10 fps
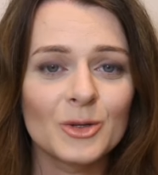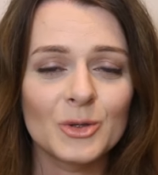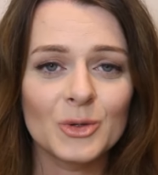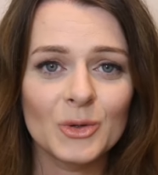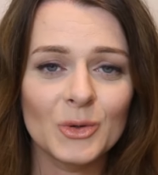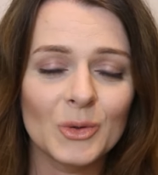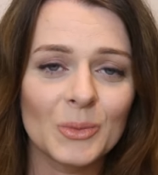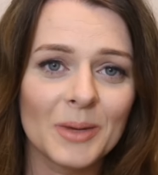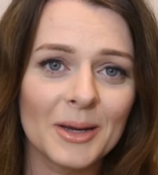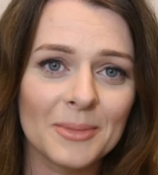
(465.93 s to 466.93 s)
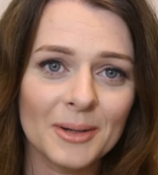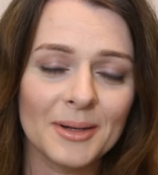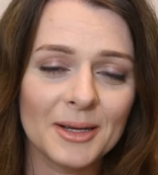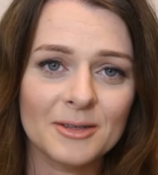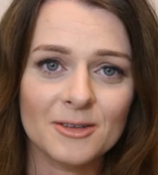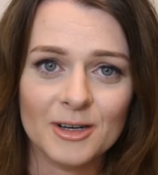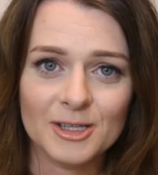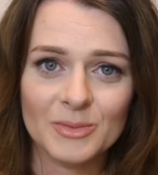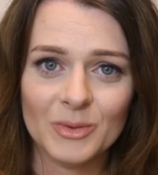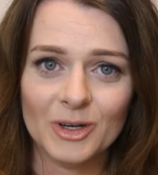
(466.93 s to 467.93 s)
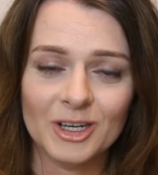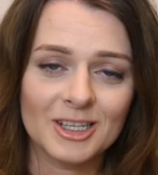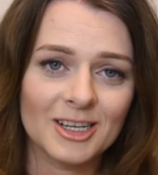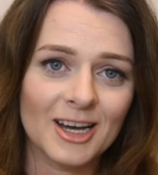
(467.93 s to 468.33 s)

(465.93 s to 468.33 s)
to my public transport,